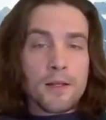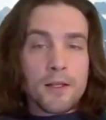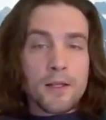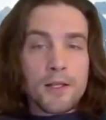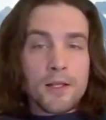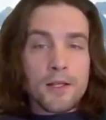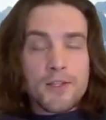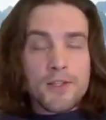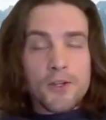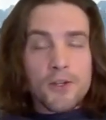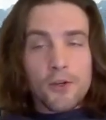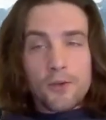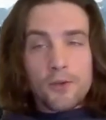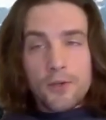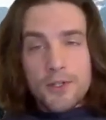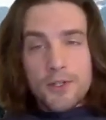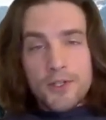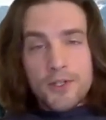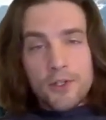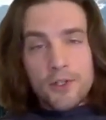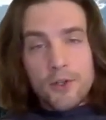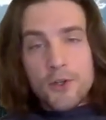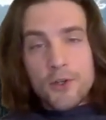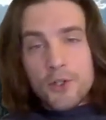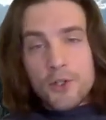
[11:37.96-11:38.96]
So a
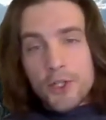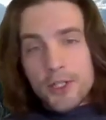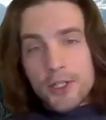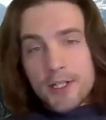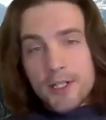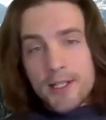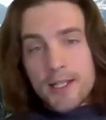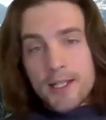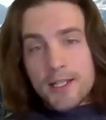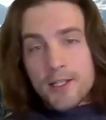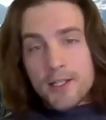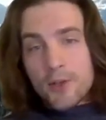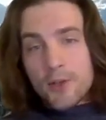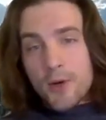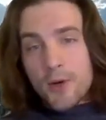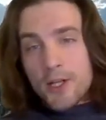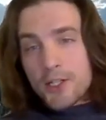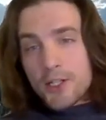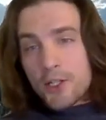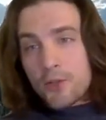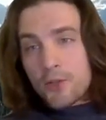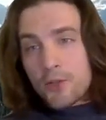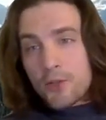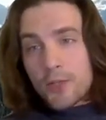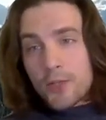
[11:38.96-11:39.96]
solution to this
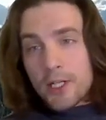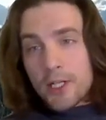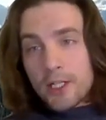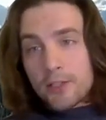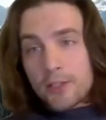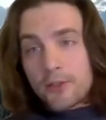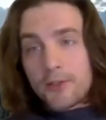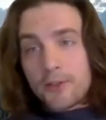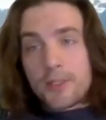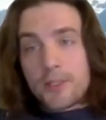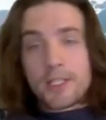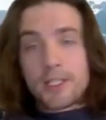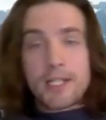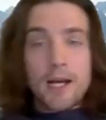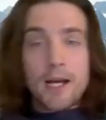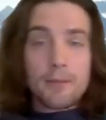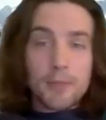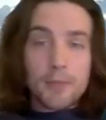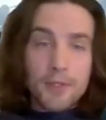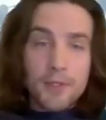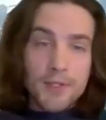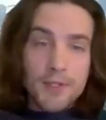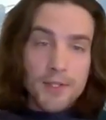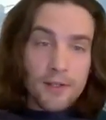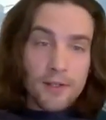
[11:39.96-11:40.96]
question would include the
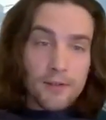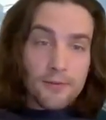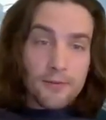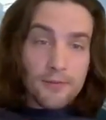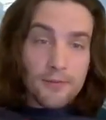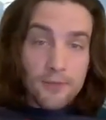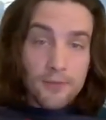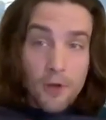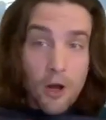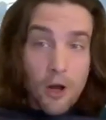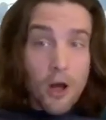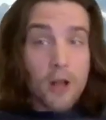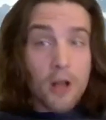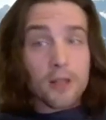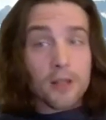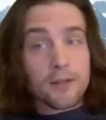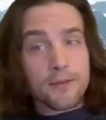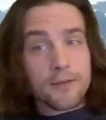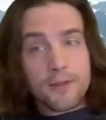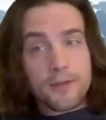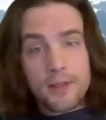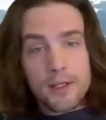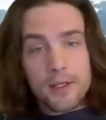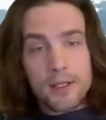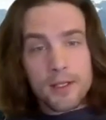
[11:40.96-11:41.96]
doubles of all
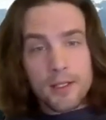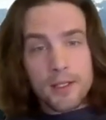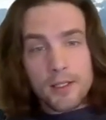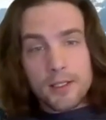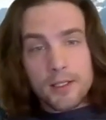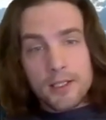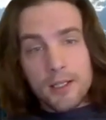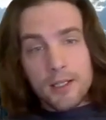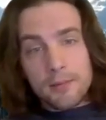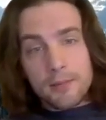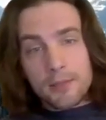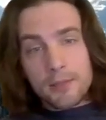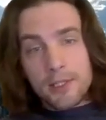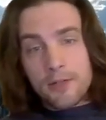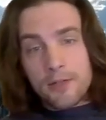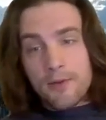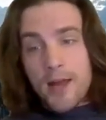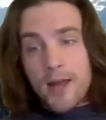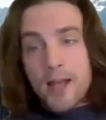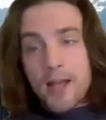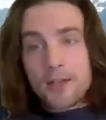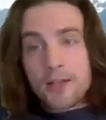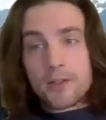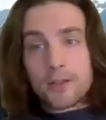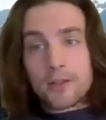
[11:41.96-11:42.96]
of the doubly
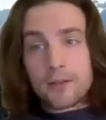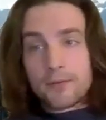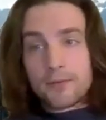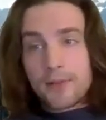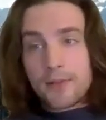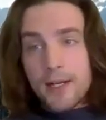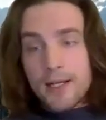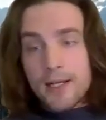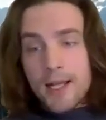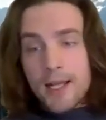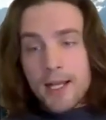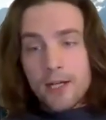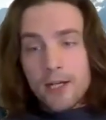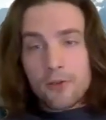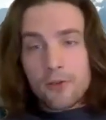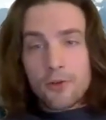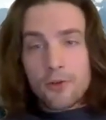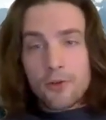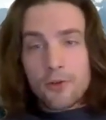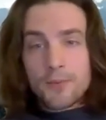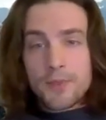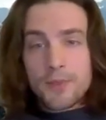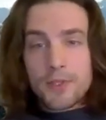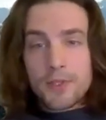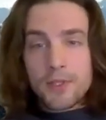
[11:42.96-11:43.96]
rational finite
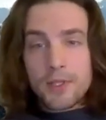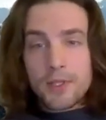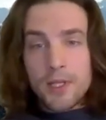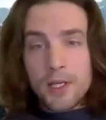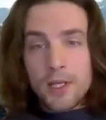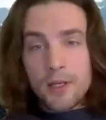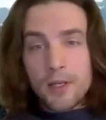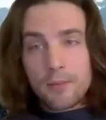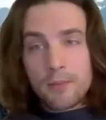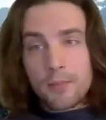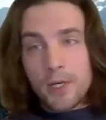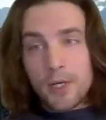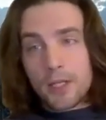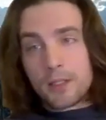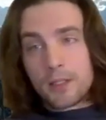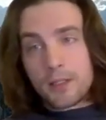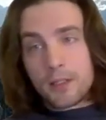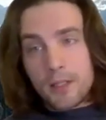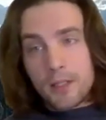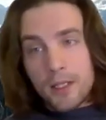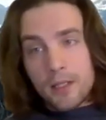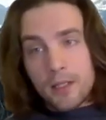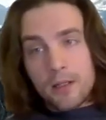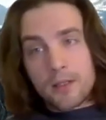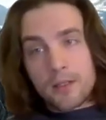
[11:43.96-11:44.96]
groups, but
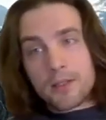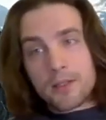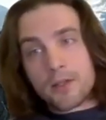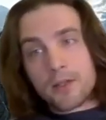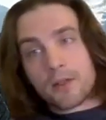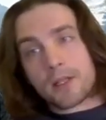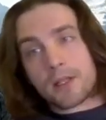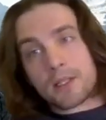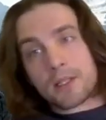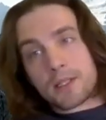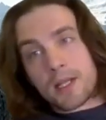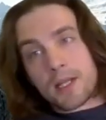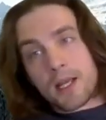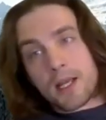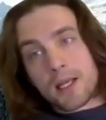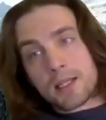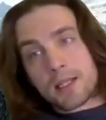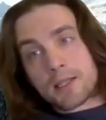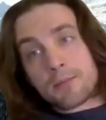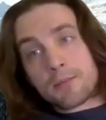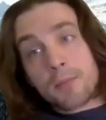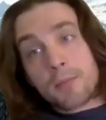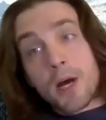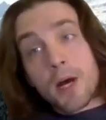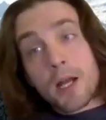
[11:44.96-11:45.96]
it also
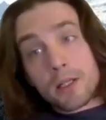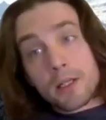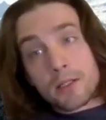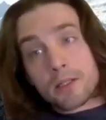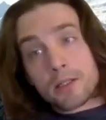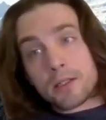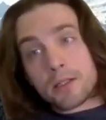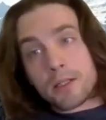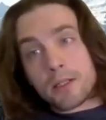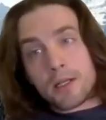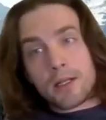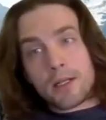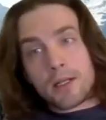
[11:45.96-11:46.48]
contains much